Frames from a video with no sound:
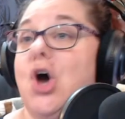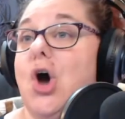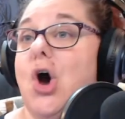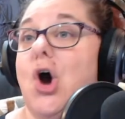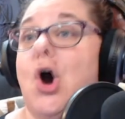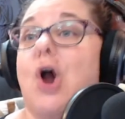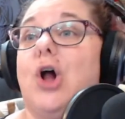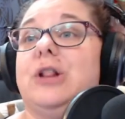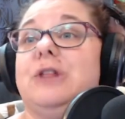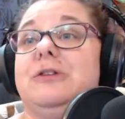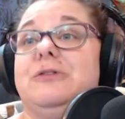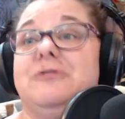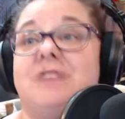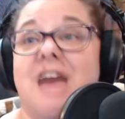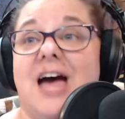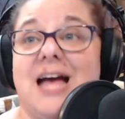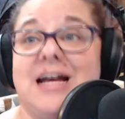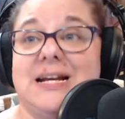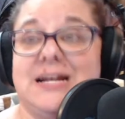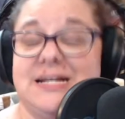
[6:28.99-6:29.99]
all of
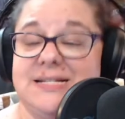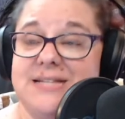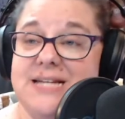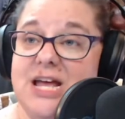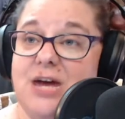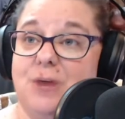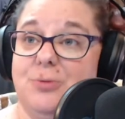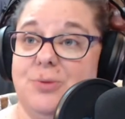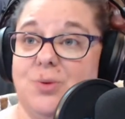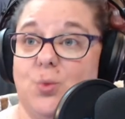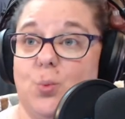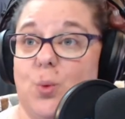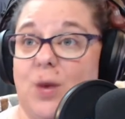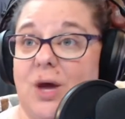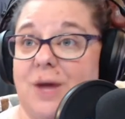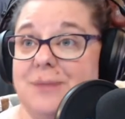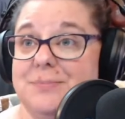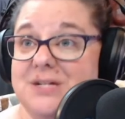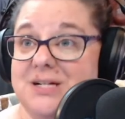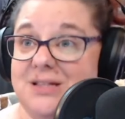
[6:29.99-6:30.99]
that has now been
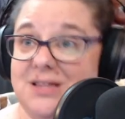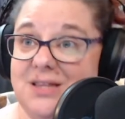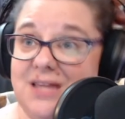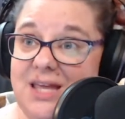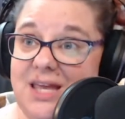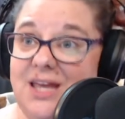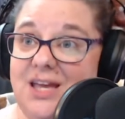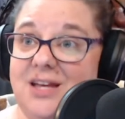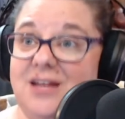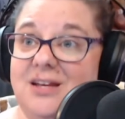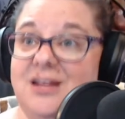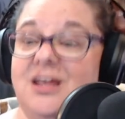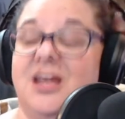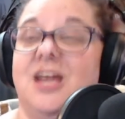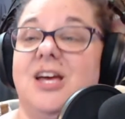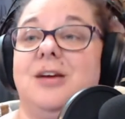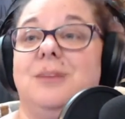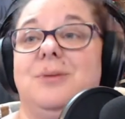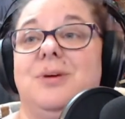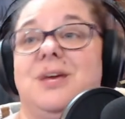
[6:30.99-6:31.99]
wiped clean
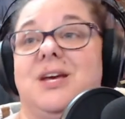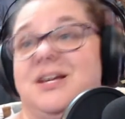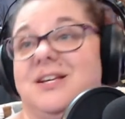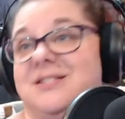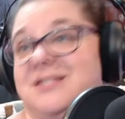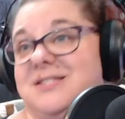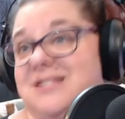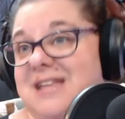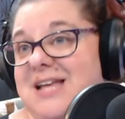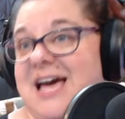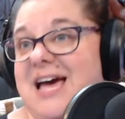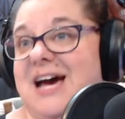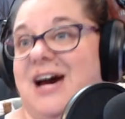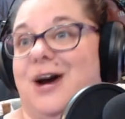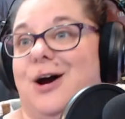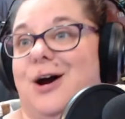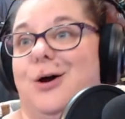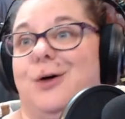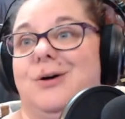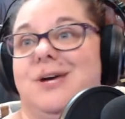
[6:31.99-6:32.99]
because
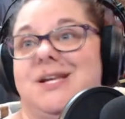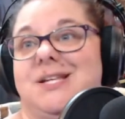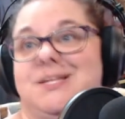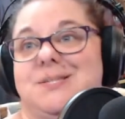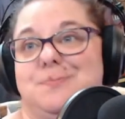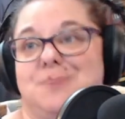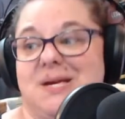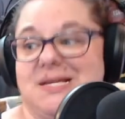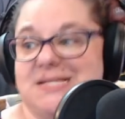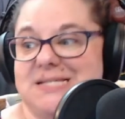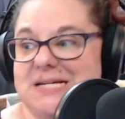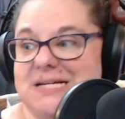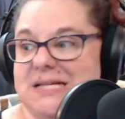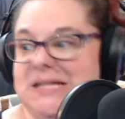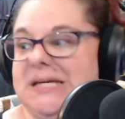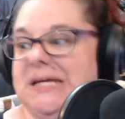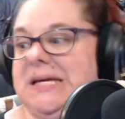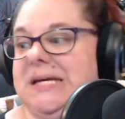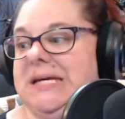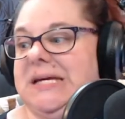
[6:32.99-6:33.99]
now it's
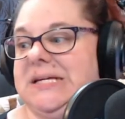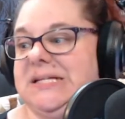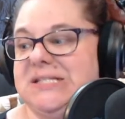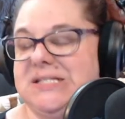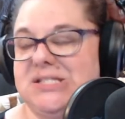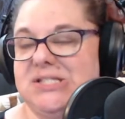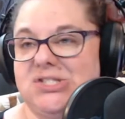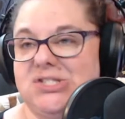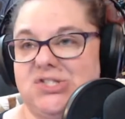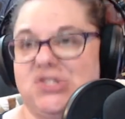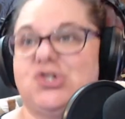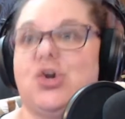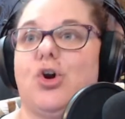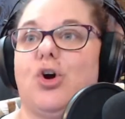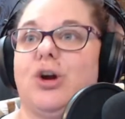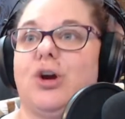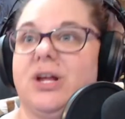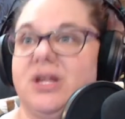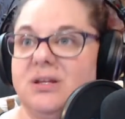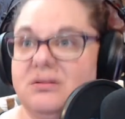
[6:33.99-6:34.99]
basically
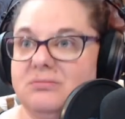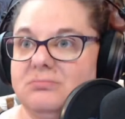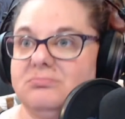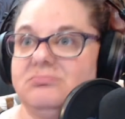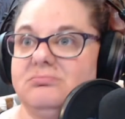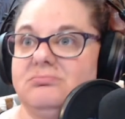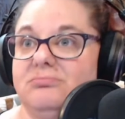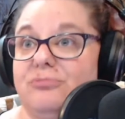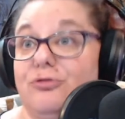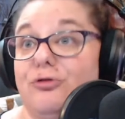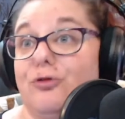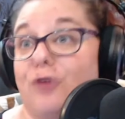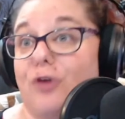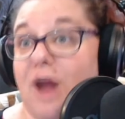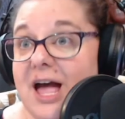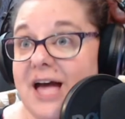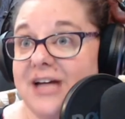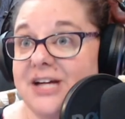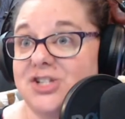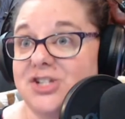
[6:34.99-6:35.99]
starting
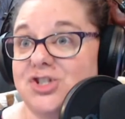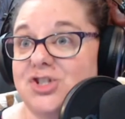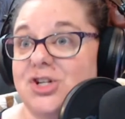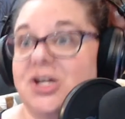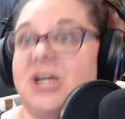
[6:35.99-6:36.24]
fresh,